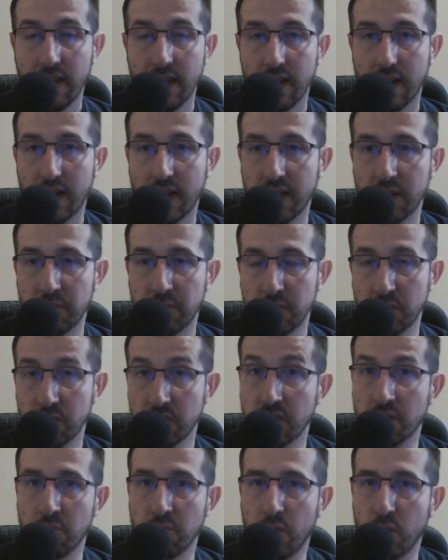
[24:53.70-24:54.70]
I am
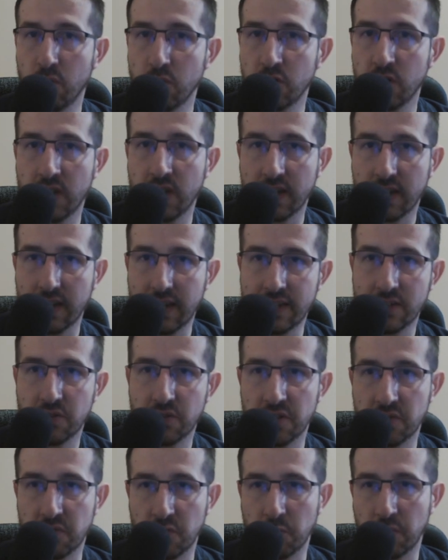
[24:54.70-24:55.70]
using Bojack and
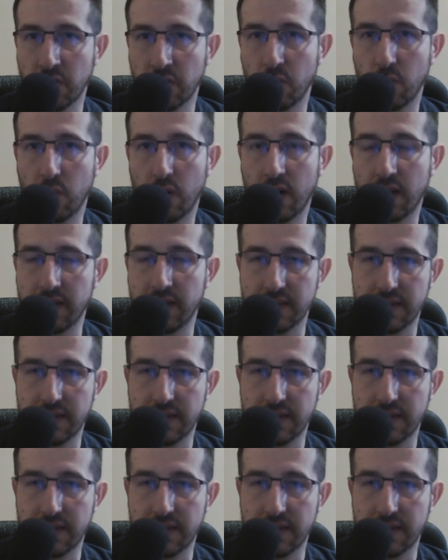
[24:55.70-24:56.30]
transforming Gohan.